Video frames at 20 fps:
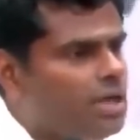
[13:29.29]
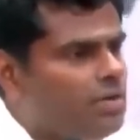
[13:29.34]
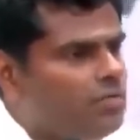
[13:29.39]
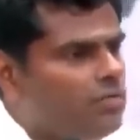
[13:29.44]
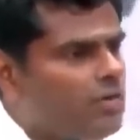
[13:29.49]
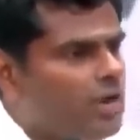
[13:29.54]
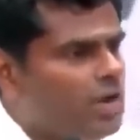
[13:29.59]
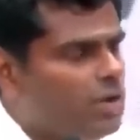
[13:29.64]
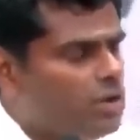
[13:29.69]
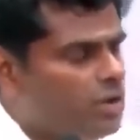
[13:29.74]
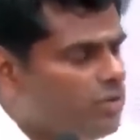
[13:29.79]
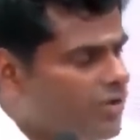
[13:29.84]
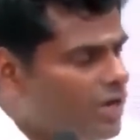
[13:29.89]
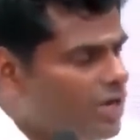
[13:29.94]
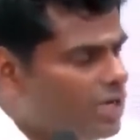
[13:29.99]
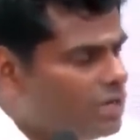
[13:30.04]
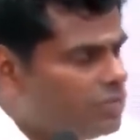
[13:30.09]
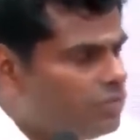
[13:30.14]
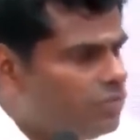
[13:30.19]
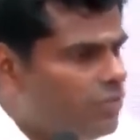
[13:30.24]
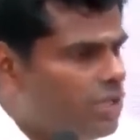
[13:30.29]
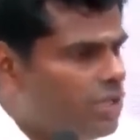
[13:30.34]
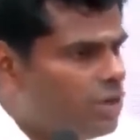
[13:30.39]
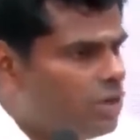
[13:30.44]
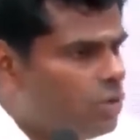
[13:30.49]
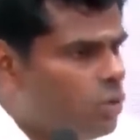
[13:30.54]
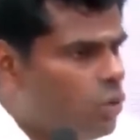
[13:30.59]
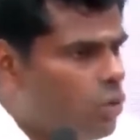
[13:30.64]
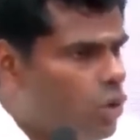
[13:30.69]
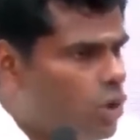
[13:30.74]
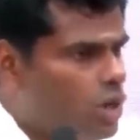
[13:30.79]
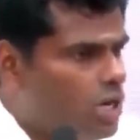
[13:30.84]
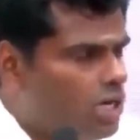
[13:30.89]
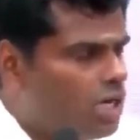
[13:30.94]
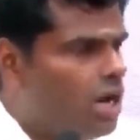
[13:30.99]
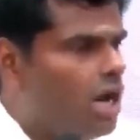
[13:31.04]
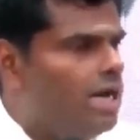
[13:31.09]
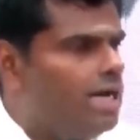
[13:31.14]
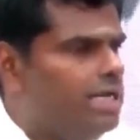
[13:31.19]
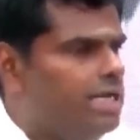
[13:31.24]
When the own
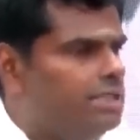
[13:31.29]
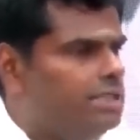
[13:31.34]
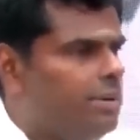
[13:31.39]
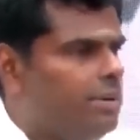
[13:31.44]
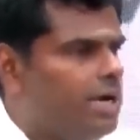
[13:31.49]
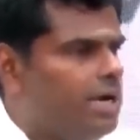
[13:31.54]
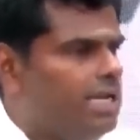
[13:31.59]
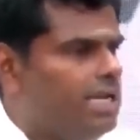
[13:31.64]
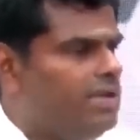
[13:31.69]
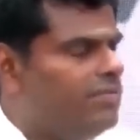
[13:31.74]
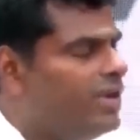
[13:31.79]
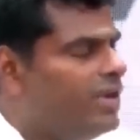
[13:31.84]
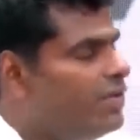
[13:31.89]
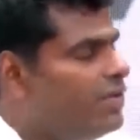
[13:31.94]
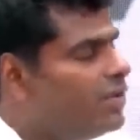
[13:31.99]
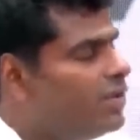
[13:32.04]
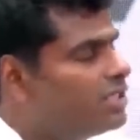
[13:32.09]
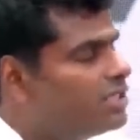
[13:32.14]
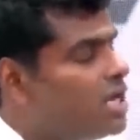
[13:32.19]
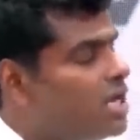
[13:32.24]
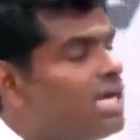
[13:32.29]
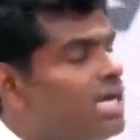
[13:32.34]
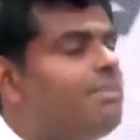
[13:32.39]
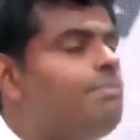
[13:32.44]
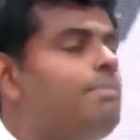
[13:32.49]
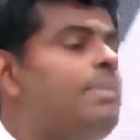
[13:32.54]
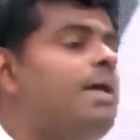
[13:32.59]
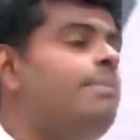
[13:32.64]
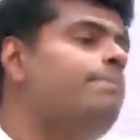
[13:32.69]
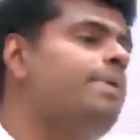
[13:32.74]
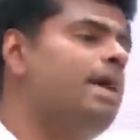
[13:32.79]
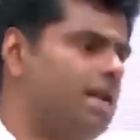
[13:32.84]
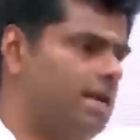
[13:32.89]
Congress party, when he was not a member,